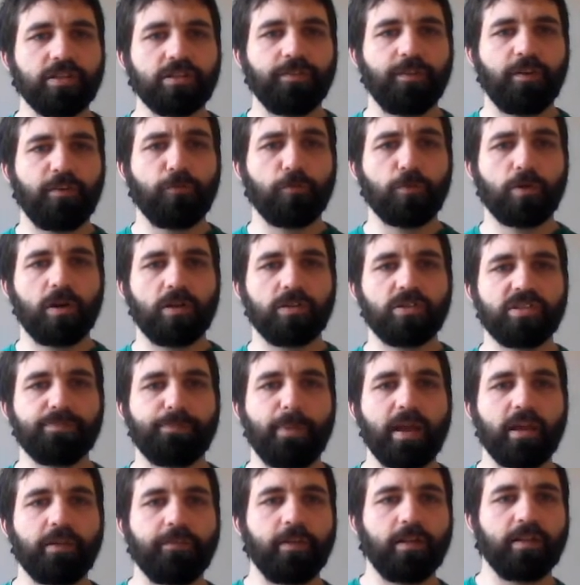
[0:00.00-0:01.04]
of all, we've got
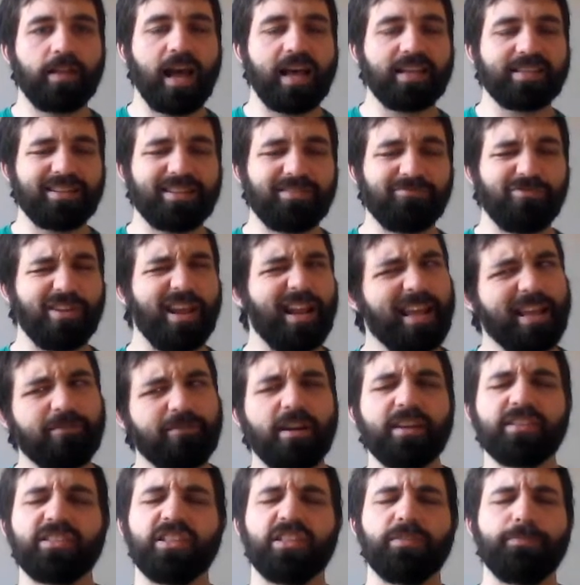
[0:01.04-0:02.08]
Spikefield Hazard. Really
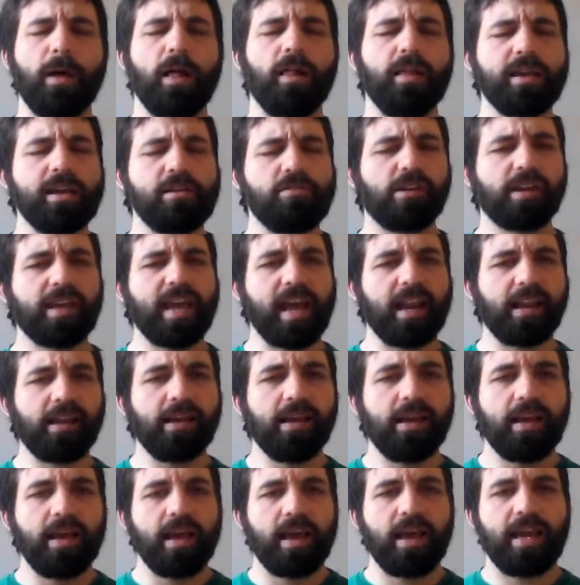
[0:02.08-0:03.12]
interesting spell here again.
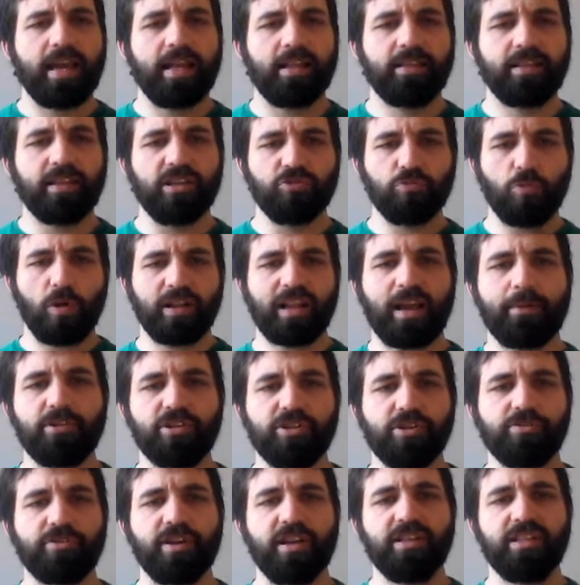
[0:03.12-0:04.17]
It deals 1 damage to a
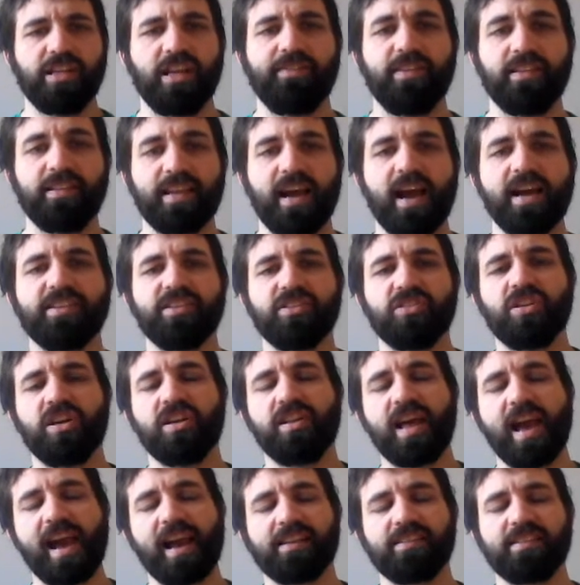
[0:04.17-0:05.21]
creature. If it dies, it's turned
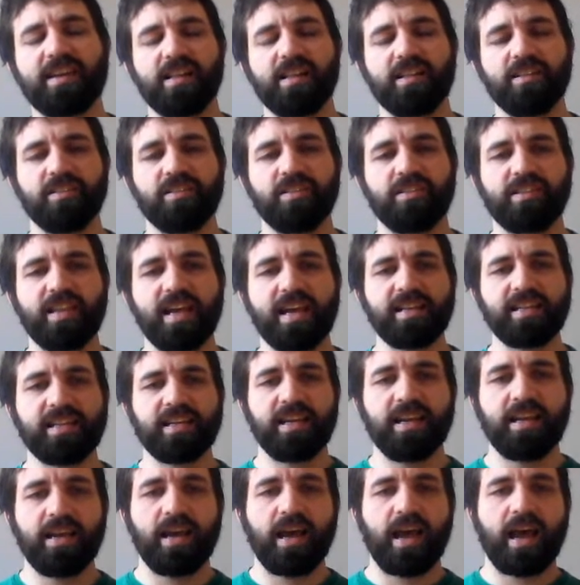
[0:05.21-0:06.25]
exile instead.
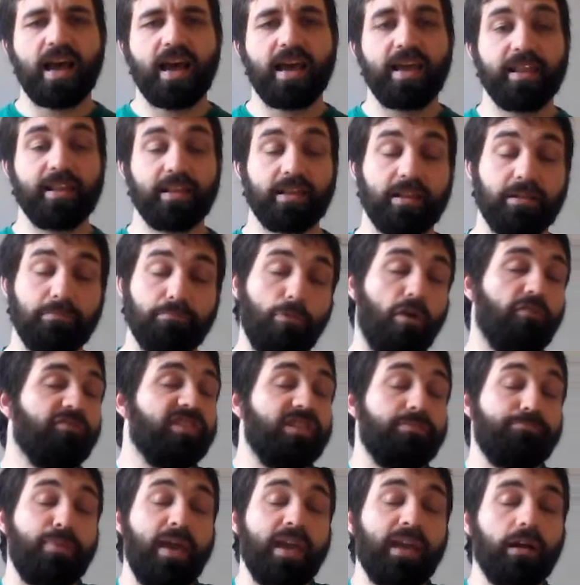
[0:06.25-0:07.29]
It can obviously
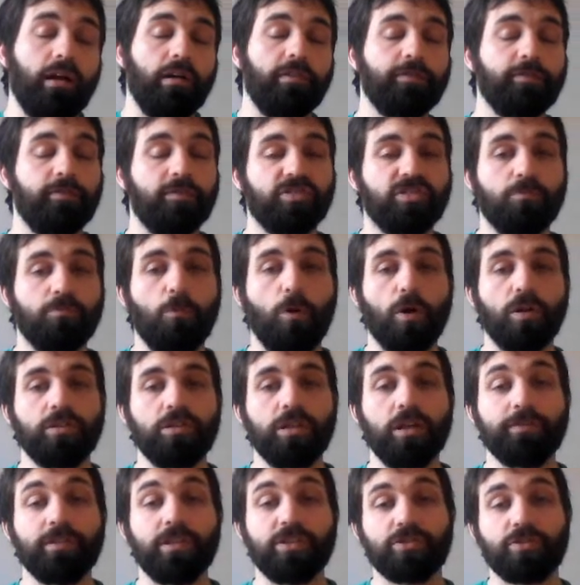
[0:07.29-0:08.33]
ping off some 1
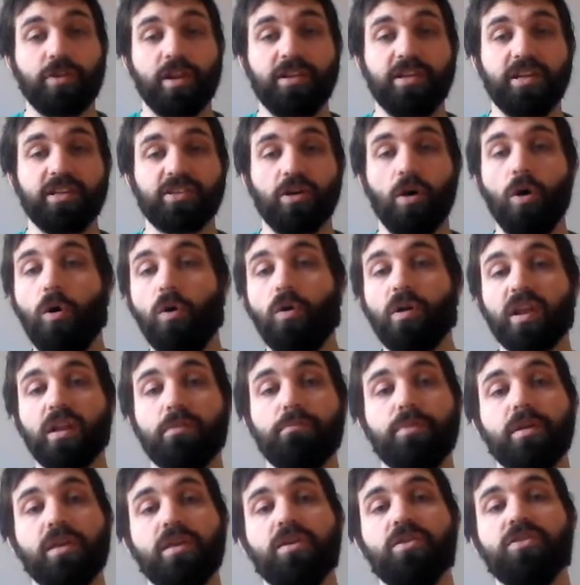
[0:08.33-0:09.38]
toughness creatures, or it can
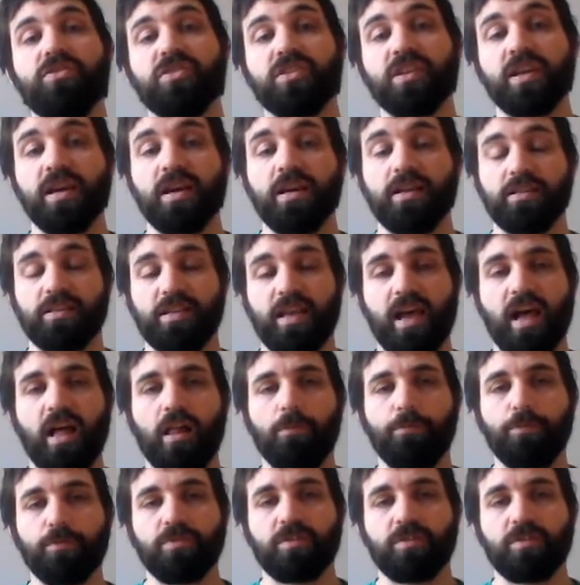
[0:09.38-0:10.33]
be used to help